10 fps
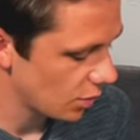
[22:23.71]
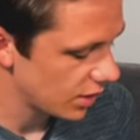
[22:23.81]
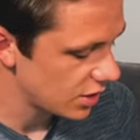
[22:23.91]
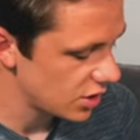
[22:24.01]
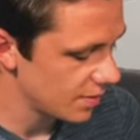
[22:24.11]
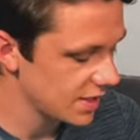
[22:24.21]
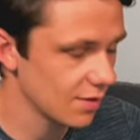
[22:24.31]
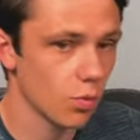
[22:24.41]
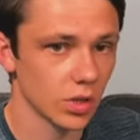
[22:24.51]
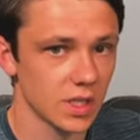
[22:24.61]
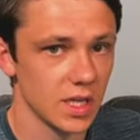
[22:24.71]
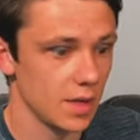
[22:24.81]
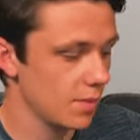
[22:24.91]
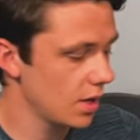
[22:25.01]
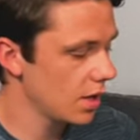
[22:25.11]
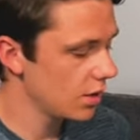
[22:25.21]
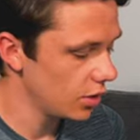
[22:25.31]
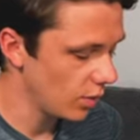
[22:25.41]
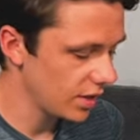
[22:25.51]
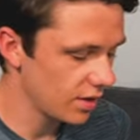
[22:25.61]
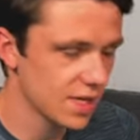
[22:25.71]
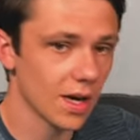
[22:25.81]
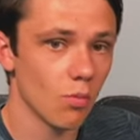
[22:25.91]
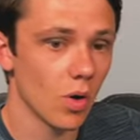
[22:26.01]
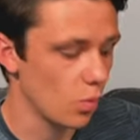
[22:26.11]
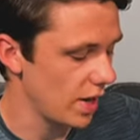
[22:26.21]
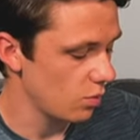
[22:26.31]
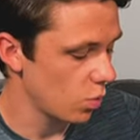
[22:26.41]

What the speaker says: Okay, so you might have one team, you know, when they're attacking one way,